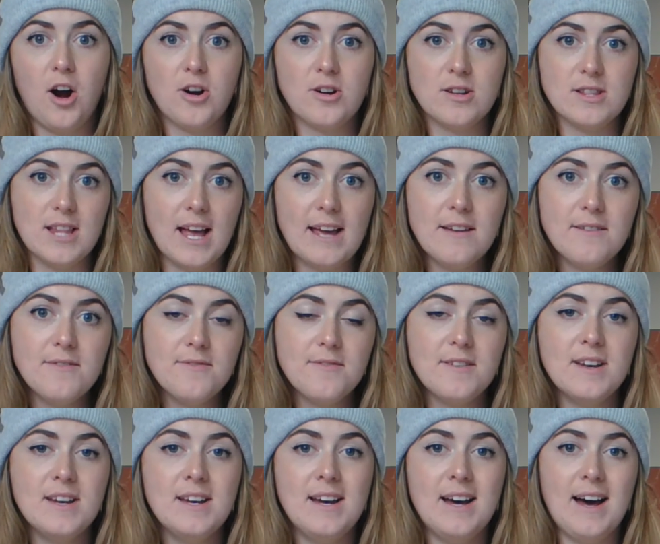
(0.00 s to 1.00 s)
our
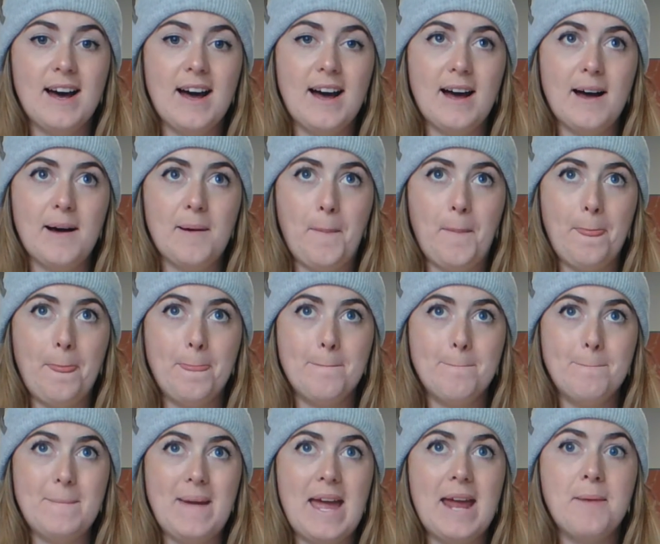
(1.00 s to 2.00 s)
life,
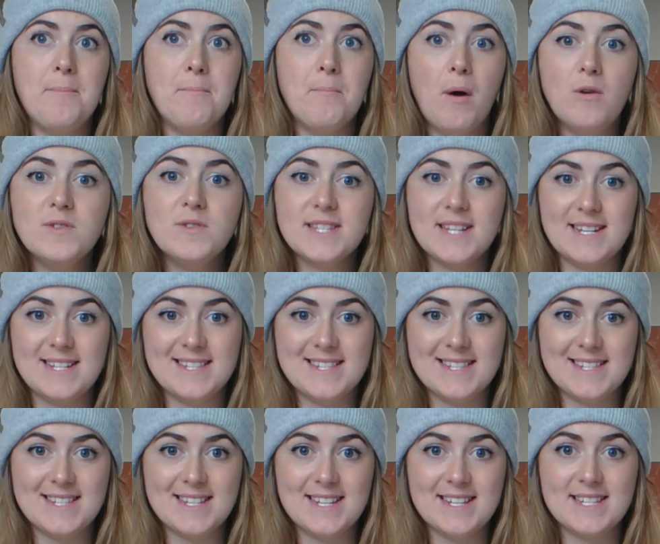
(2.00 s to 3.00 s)
in most
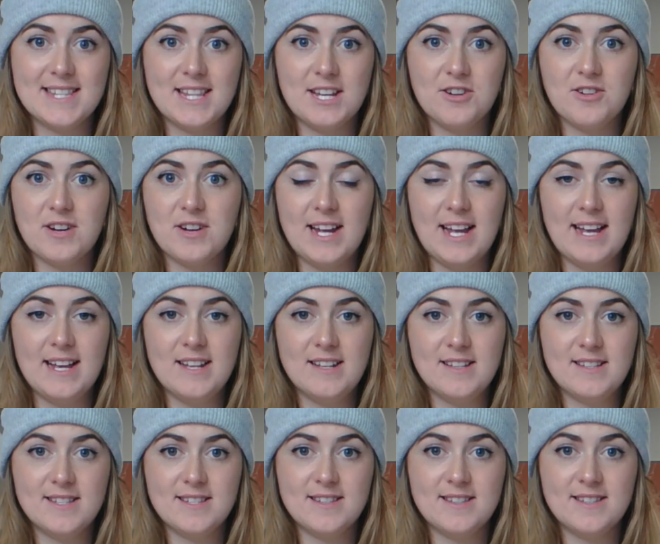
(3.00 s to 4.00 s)
instances there
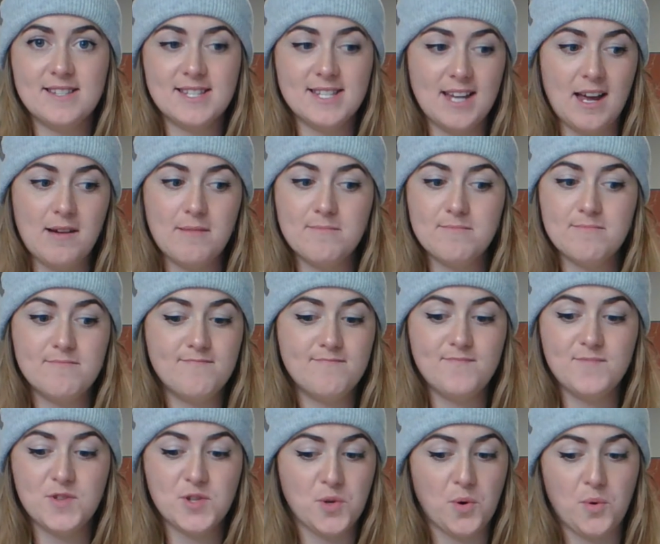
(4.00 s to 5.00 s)
is some
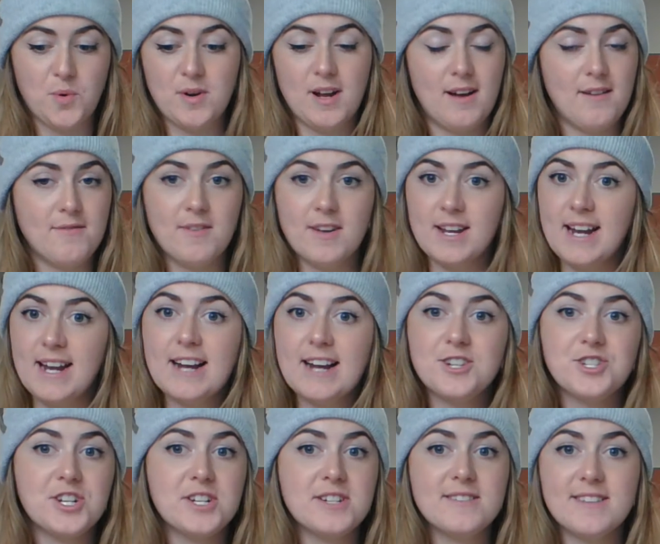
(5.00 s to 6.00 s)
sort of
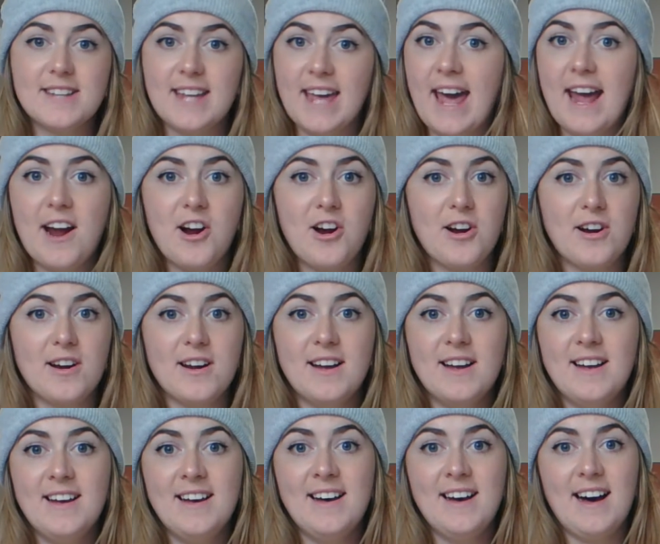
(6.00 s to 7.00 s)
connection, care,
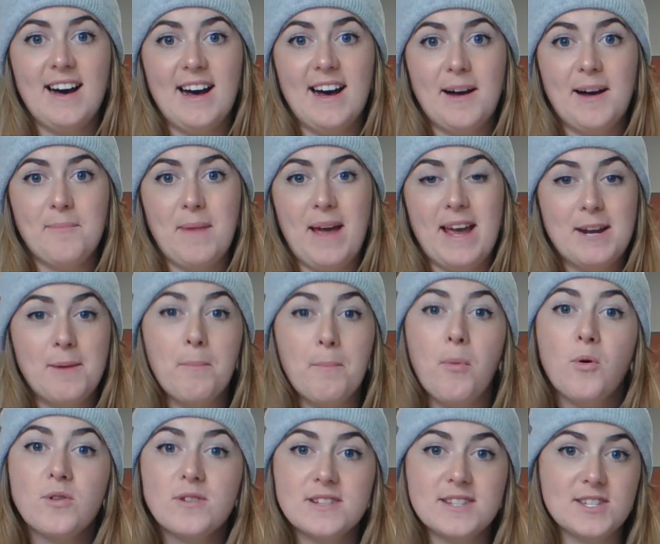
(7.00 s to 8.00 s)
and
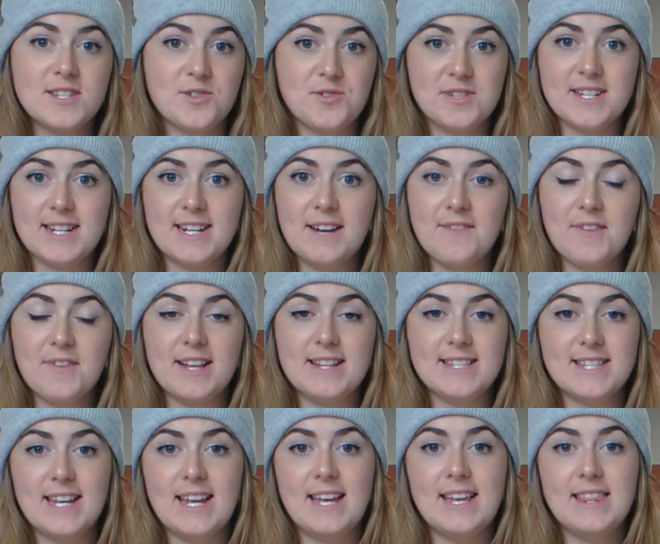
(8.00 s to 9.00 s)
importance or
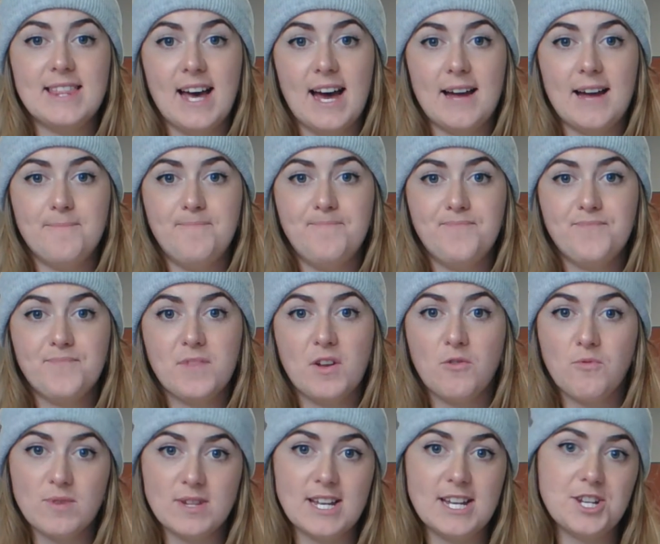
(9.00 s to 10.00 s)
significance in that
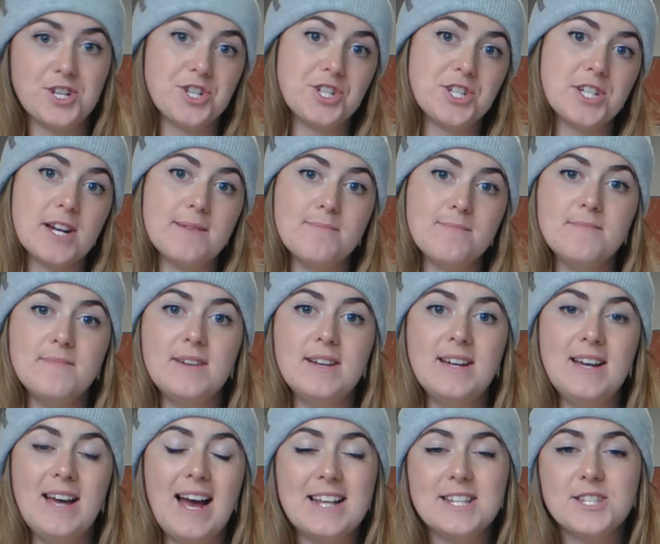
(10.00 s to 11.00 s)
relationship.
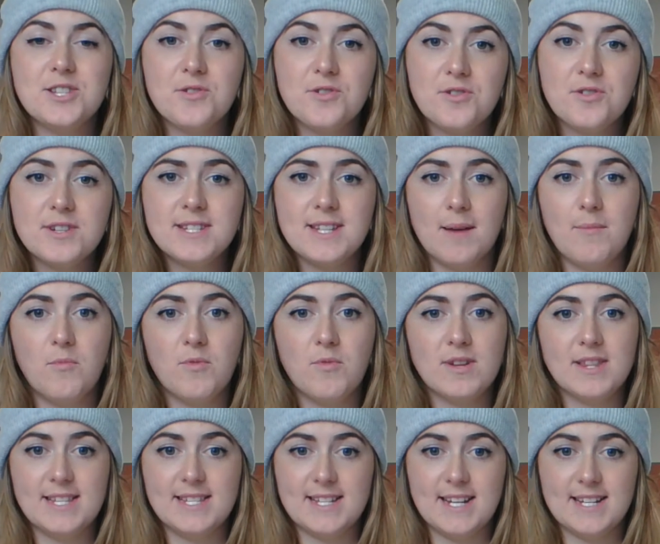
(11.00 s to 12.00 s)
And so there are some
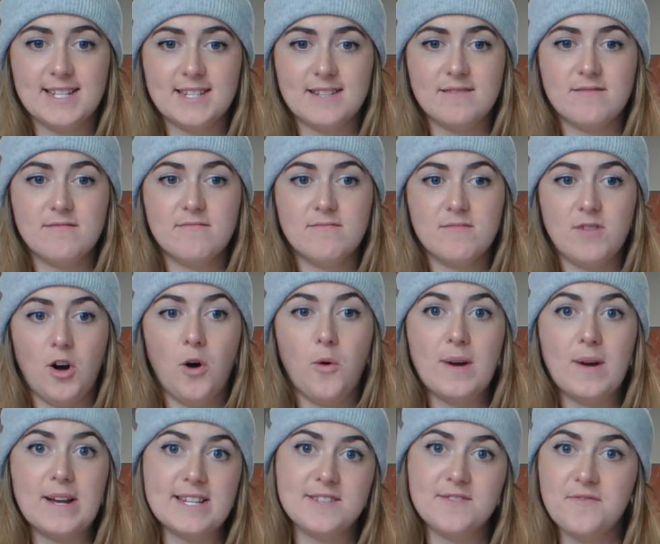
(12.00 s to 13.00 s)
where this doesn't
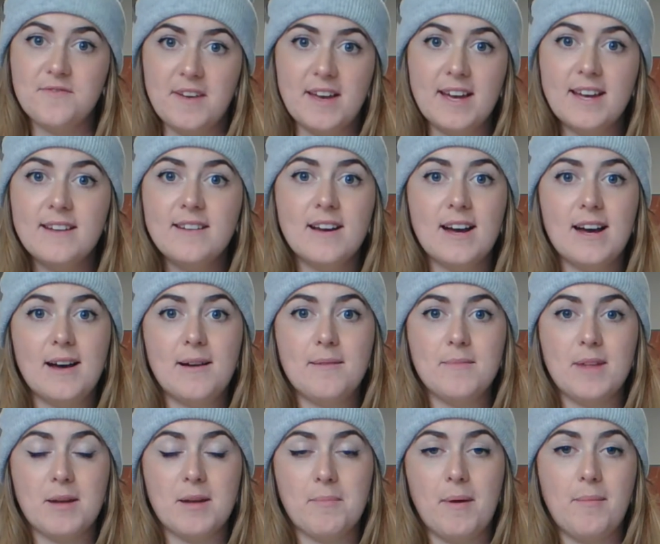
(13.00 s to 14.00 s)
always fit,
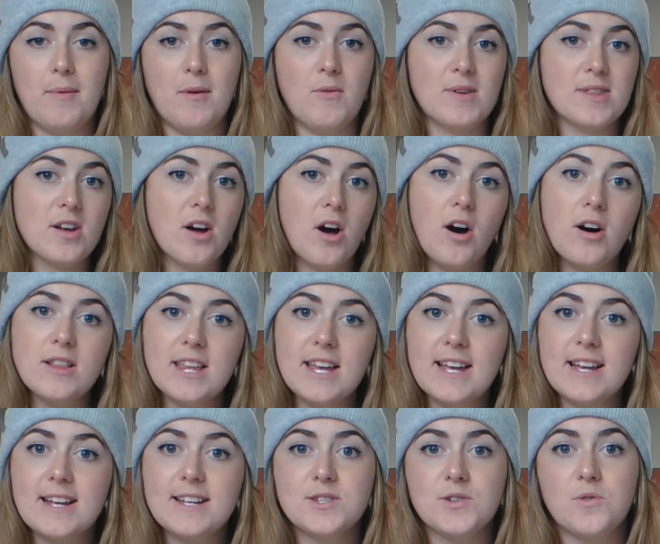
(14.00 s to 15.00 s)
like maybe with
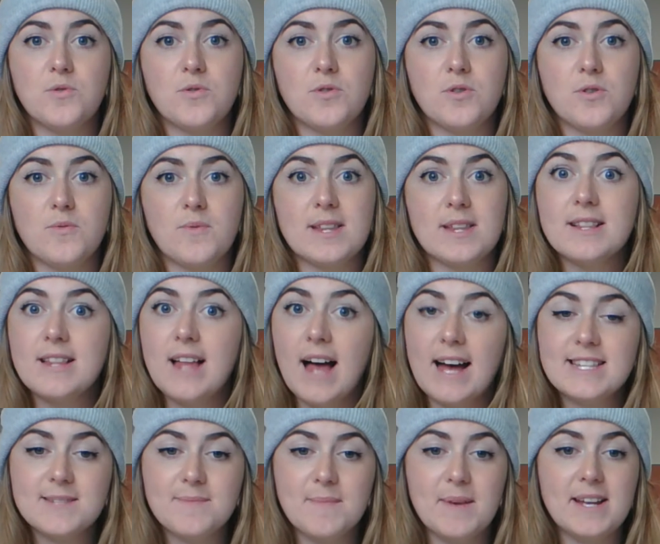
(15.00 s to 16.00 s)
colleagues or with
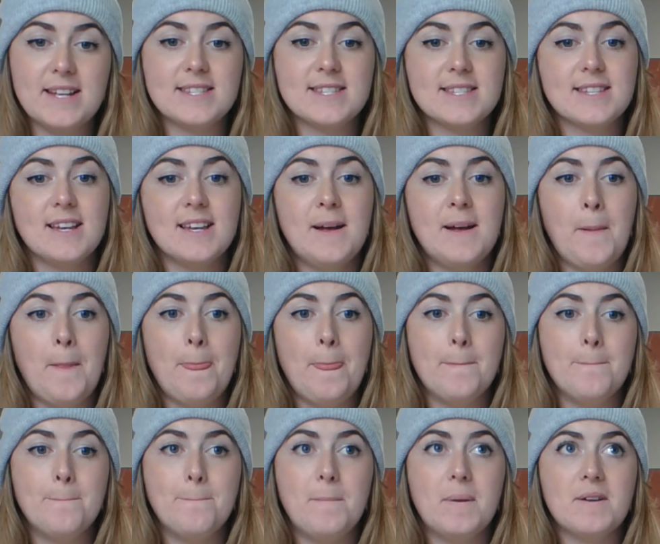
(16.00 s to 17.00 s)
classmates,
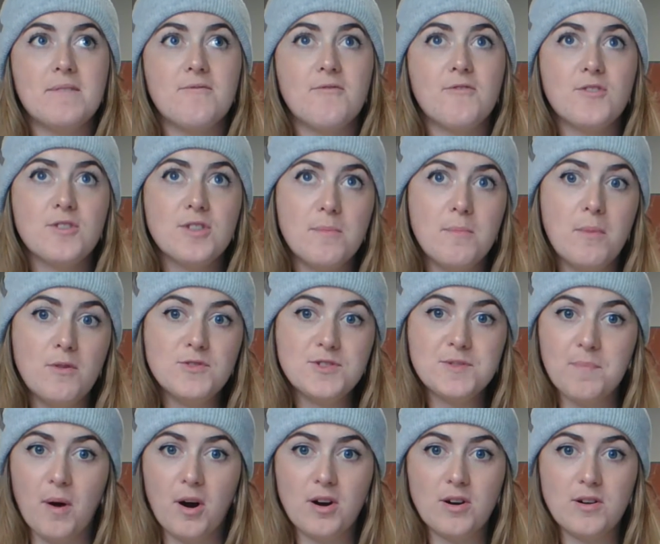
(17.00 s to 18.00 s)
but for the
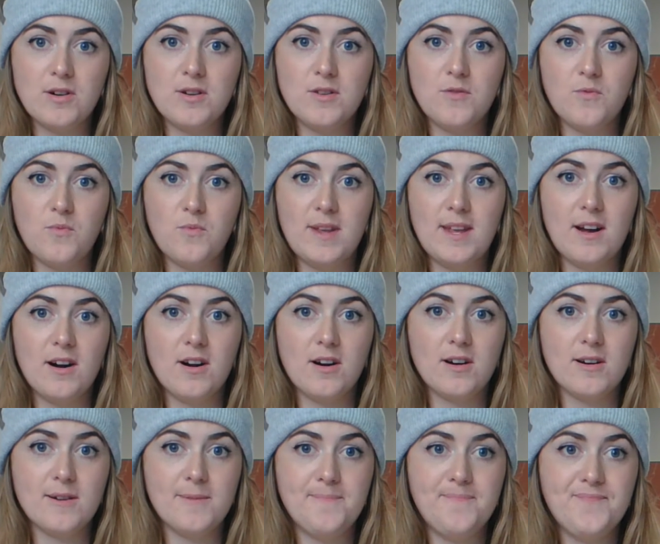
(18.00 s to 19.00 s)
most part we
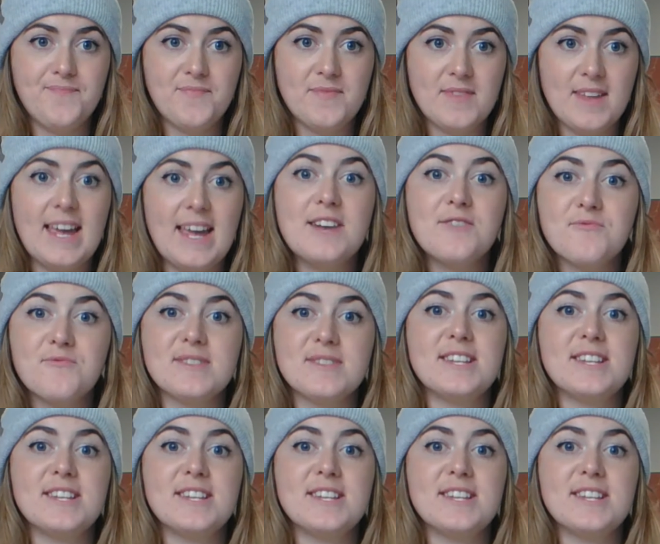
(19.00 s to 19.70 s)
are in